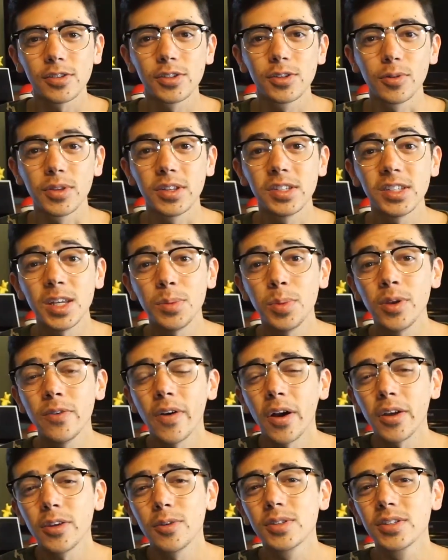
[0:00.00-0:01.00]
so the C P
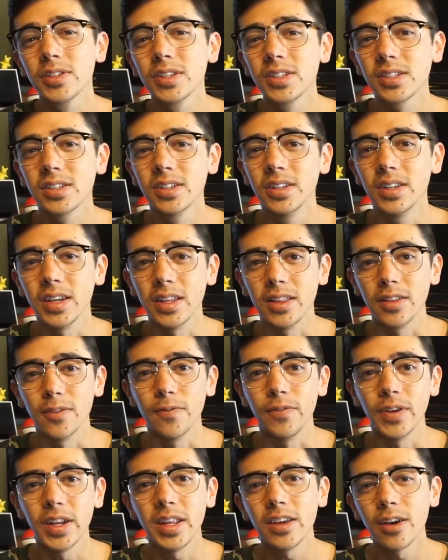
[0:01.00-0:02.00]
values listed in the
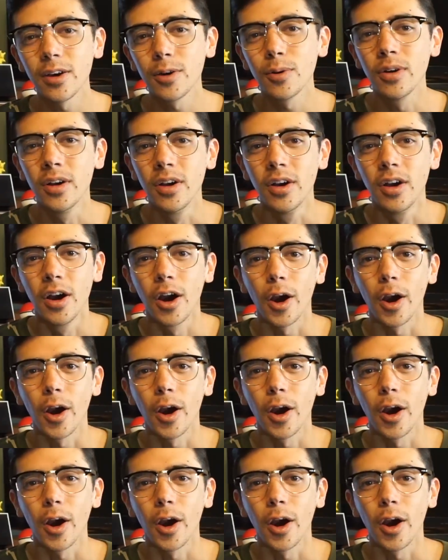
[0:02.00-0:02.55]
video